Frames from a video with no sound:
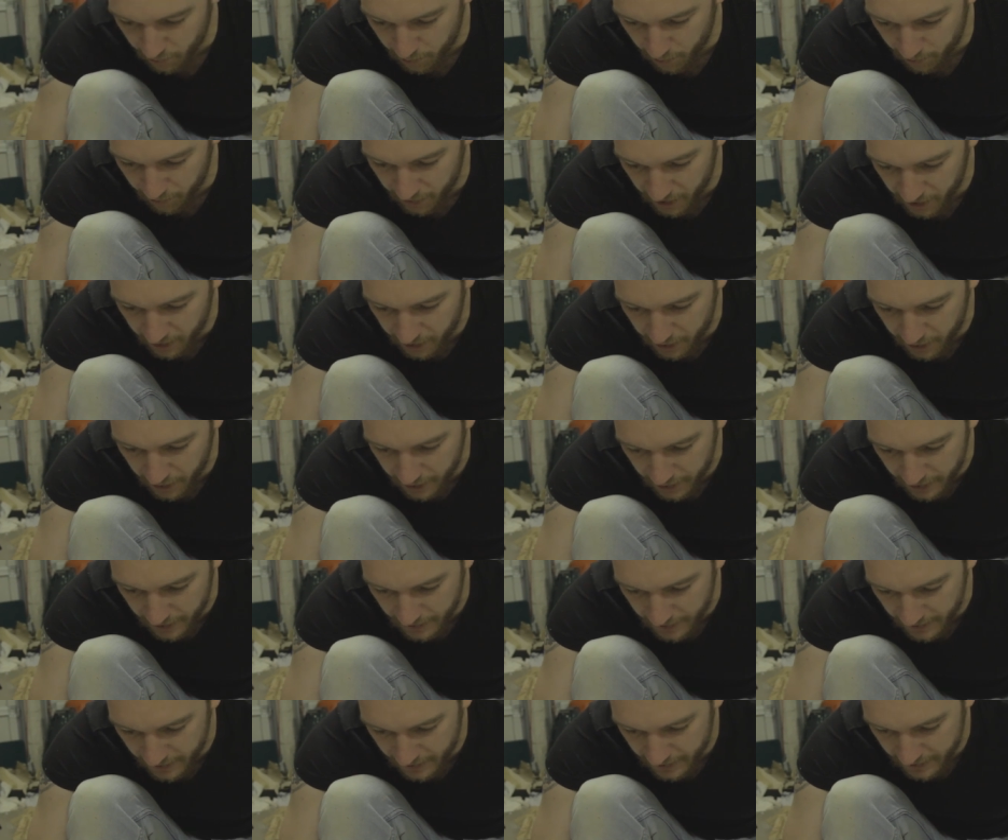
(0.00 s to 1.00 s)
up a plug,
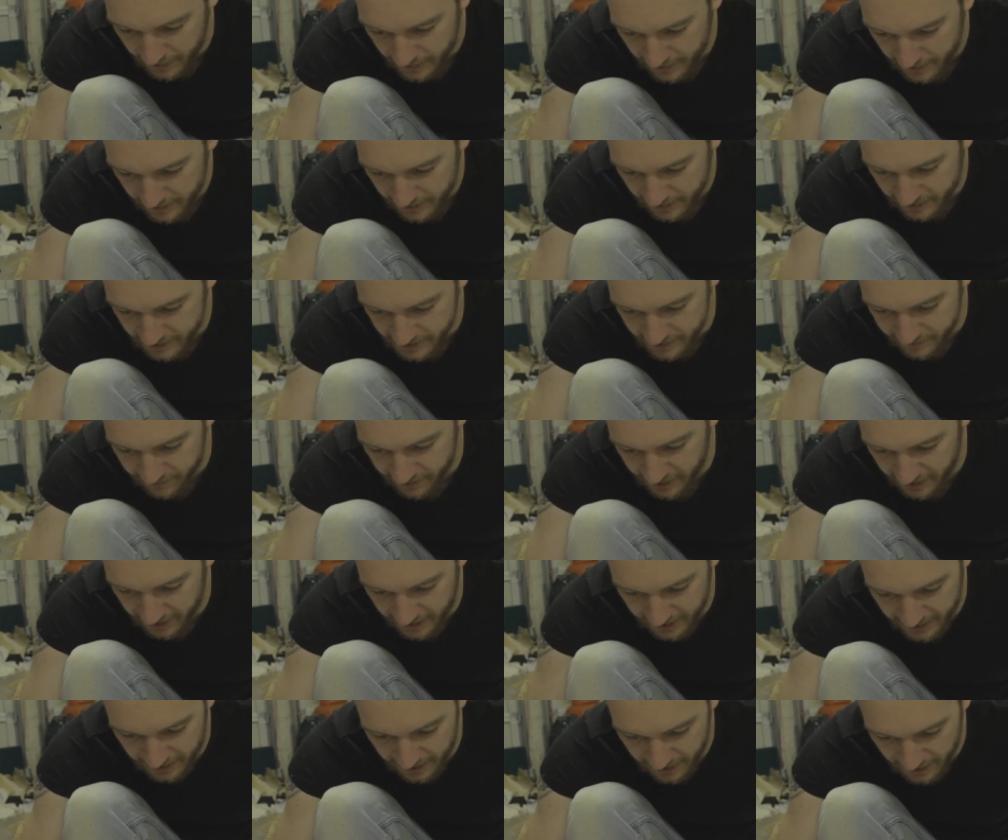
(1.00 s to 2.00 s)
because
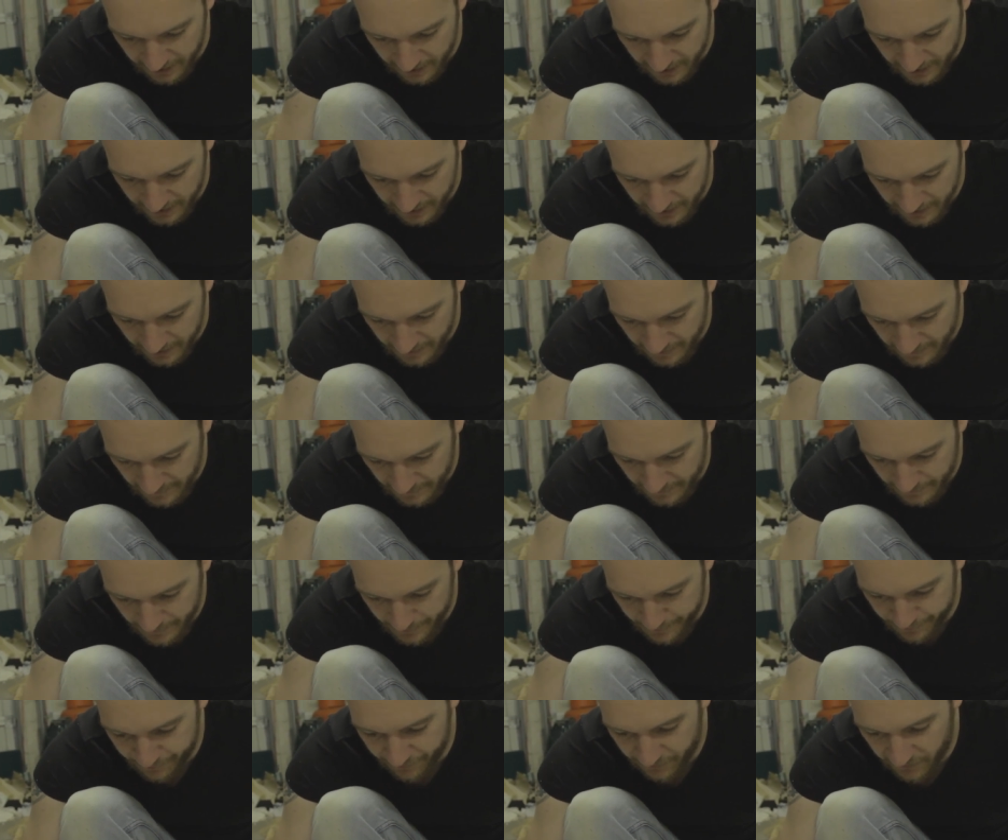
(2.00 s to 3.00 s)
frankly,
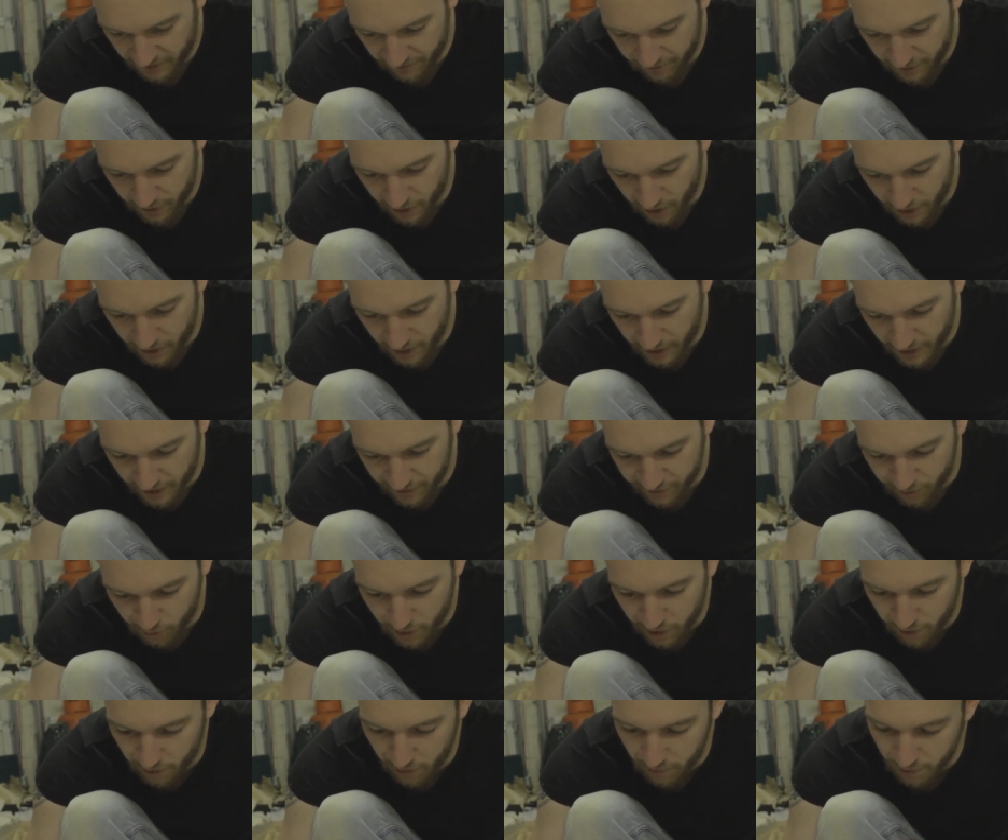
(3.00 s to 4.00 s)
if you don't know how to
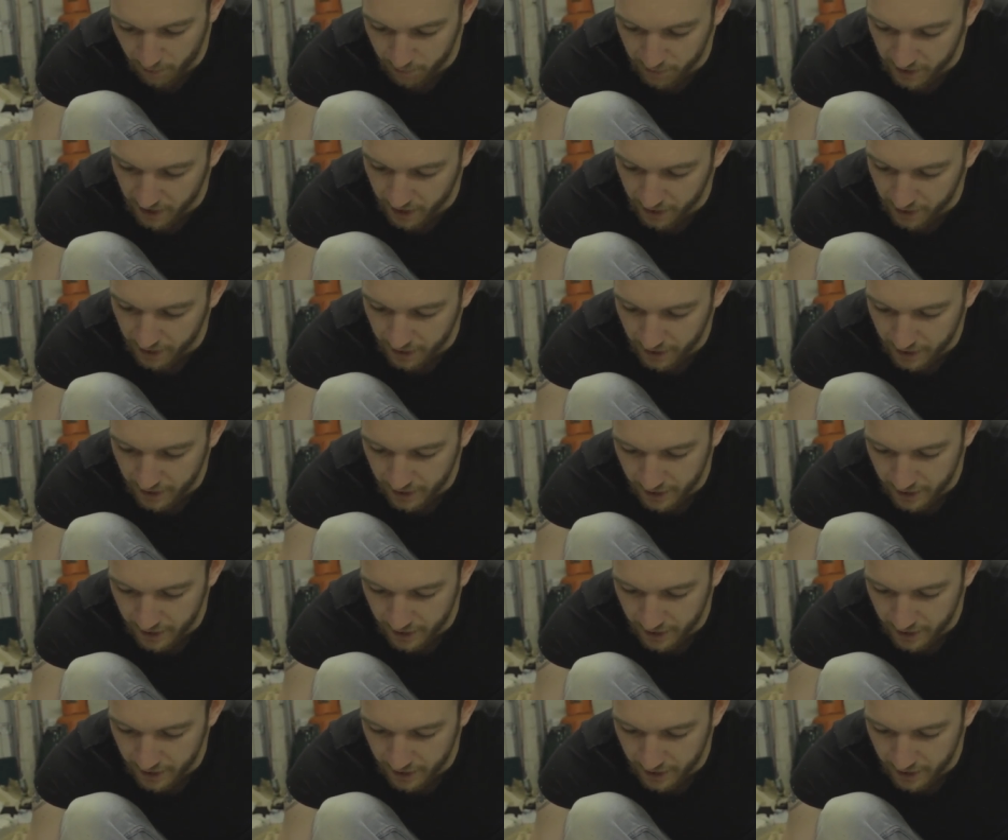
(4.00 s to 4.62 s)
wire up a plug,